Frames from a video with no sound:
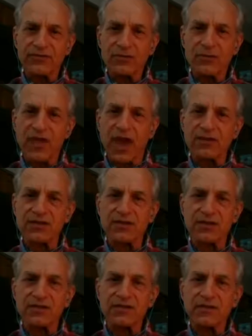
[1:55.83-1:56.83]

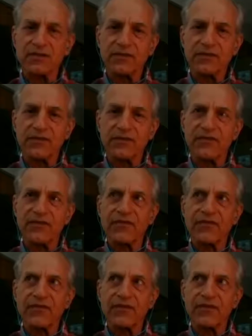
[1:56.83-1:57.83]

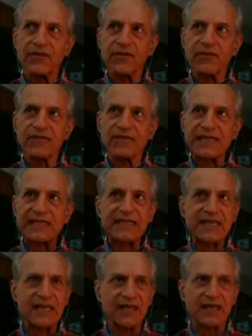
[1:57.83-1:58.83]

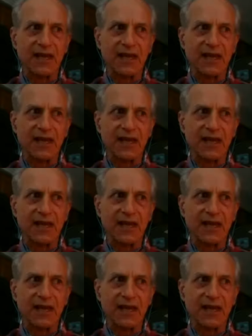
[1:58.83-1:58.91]
2016,